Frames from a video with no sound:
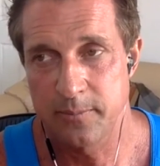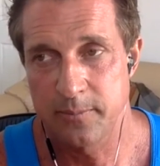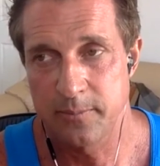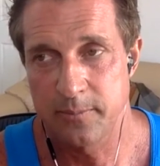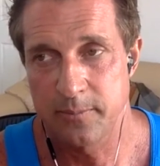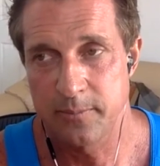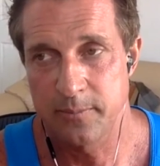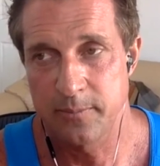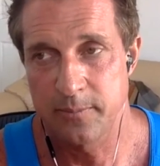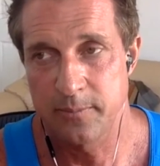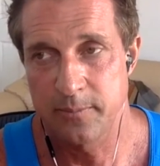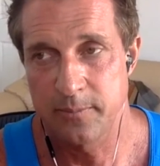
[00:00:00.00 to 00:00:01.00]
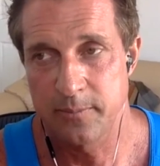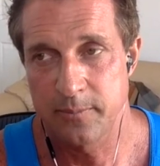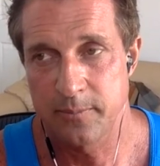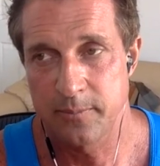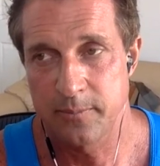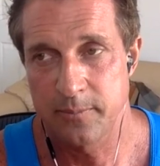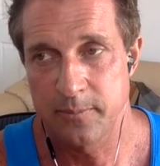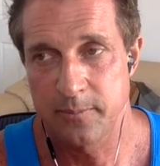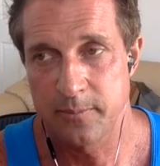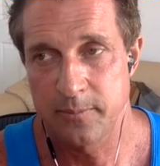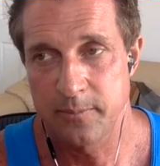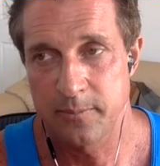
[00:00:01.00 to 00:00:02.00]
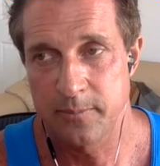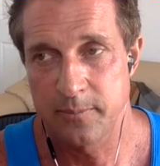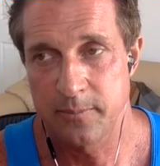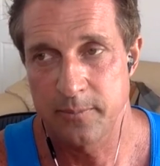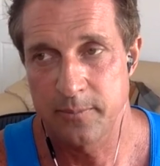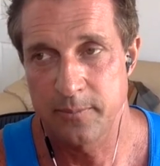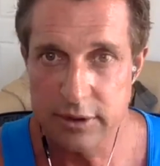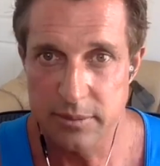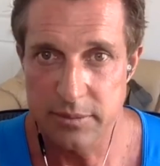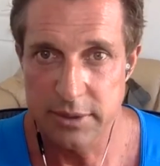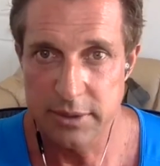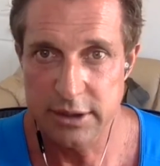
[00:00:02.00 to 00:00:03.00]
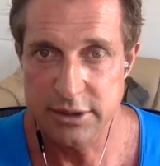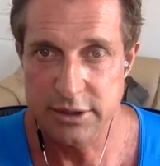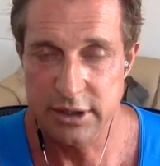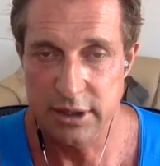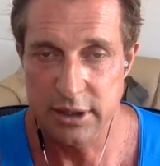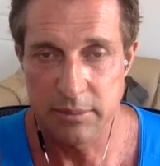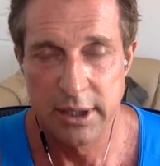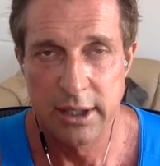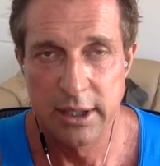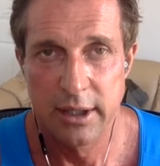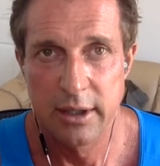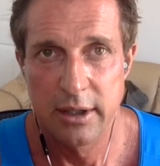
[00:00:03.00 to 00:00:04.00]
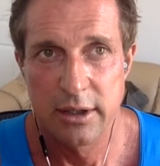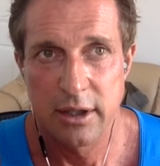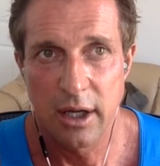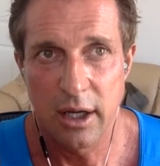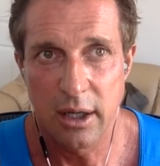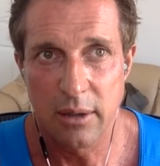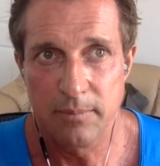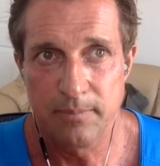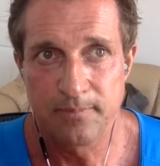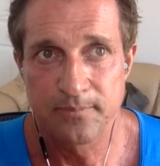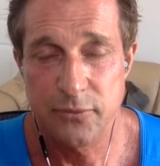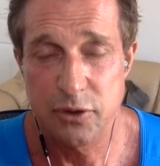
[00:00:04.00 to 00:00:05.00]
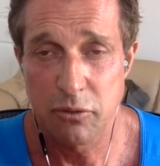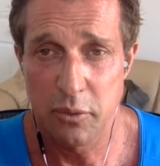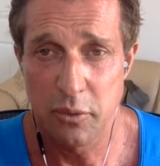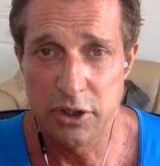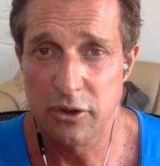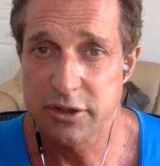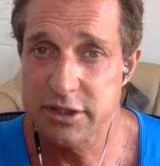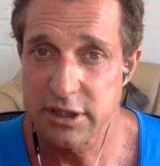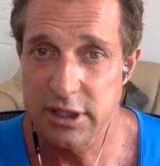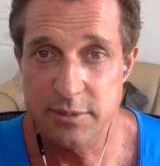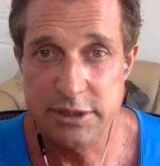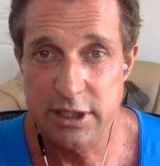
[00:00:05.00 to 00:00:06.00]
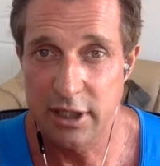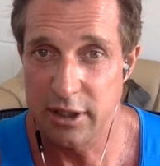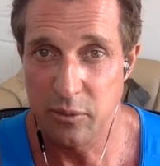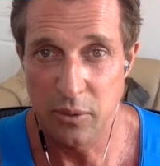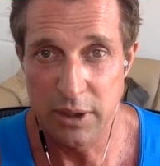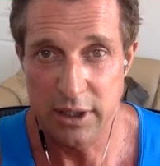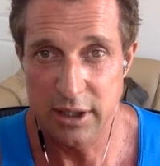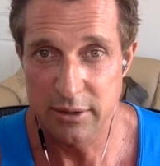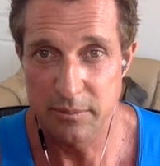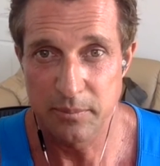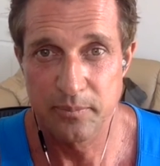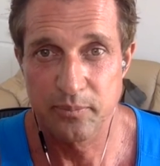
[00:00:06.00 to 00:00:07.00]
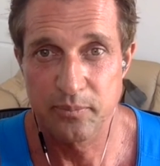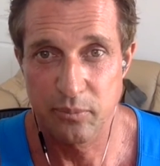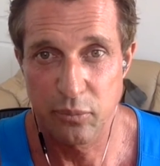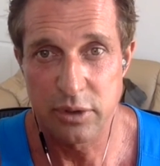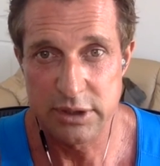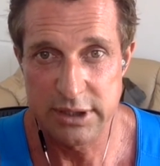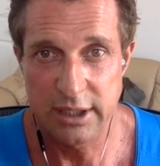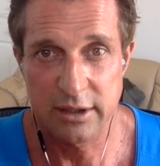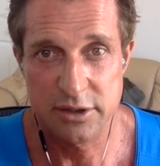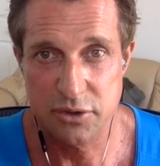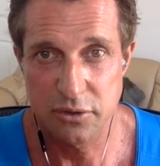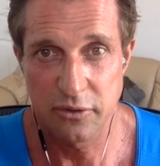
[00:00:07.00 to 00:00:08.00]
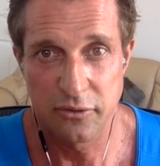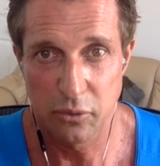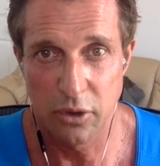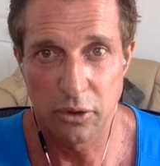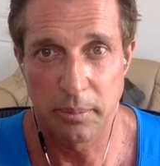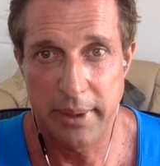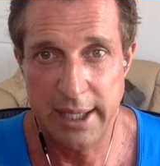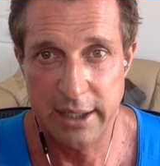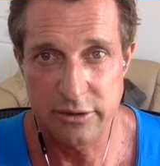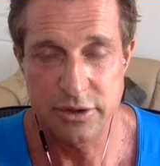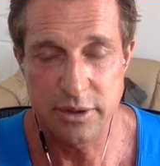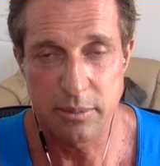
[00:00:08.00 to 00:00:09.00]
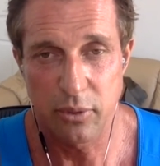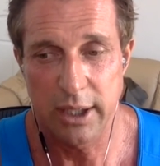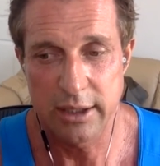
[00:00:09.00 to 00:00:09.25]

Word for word: You are unconscious, which is completely different than being asleep. Um, so when we do a sleep study, we can predict sort of neuronal patterns in the brain.